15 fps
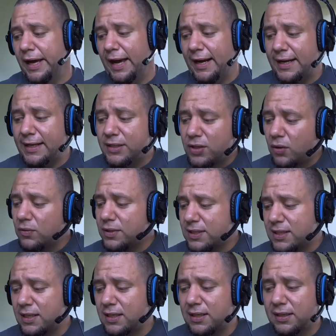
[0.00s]
And I don't
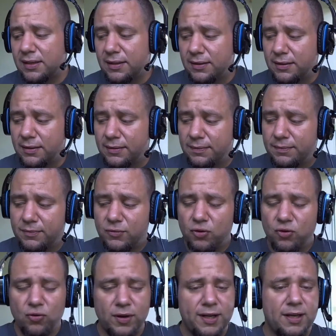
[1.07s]
see that they're
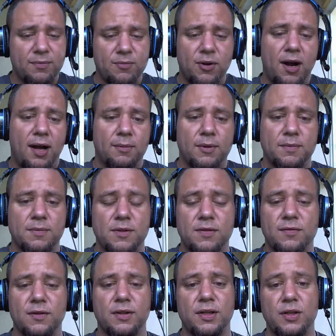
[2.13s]
creating
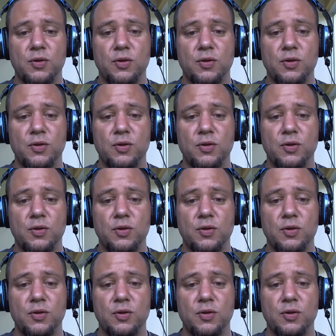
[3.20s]
problems for the